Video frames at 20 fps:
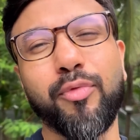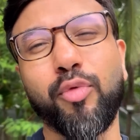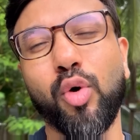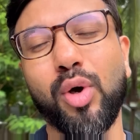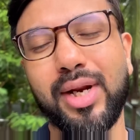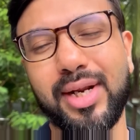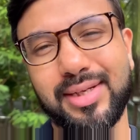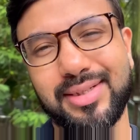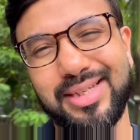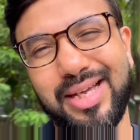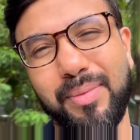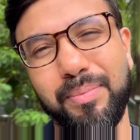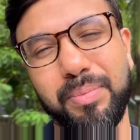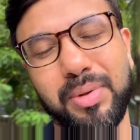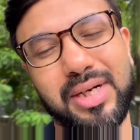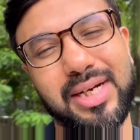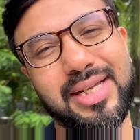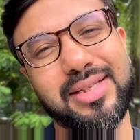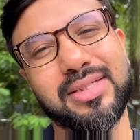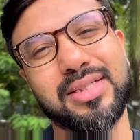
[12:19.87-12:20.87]
For example,
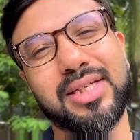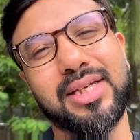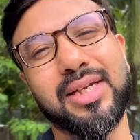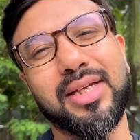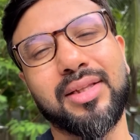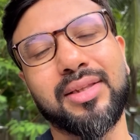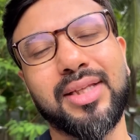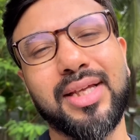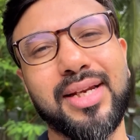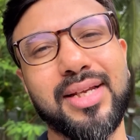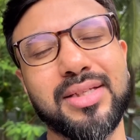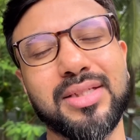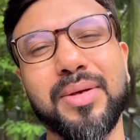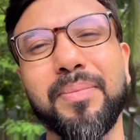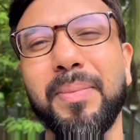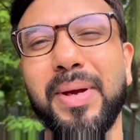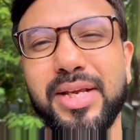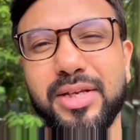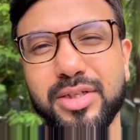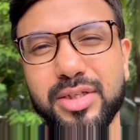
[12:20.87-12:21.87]
let's say there is a
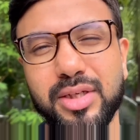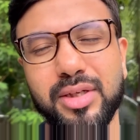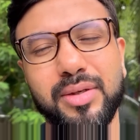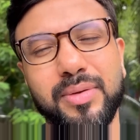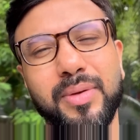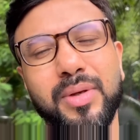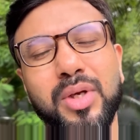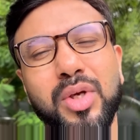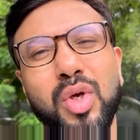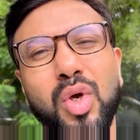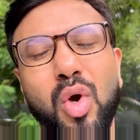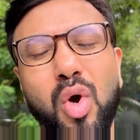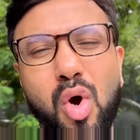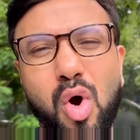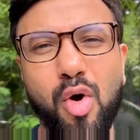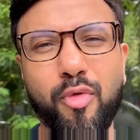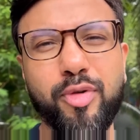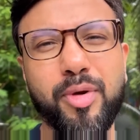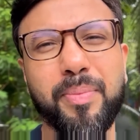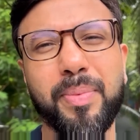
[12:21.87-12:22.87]
mention
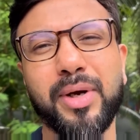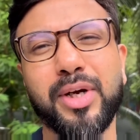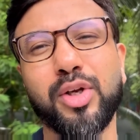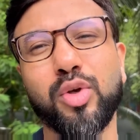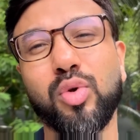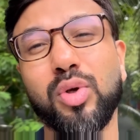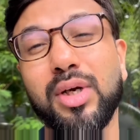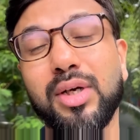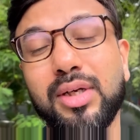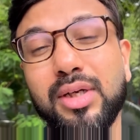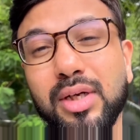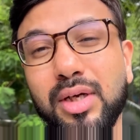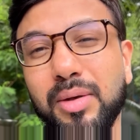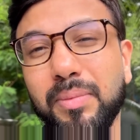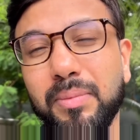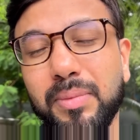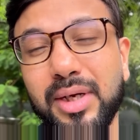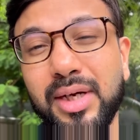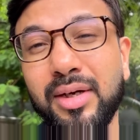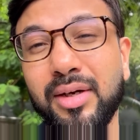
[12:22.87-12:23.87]
of a particular term,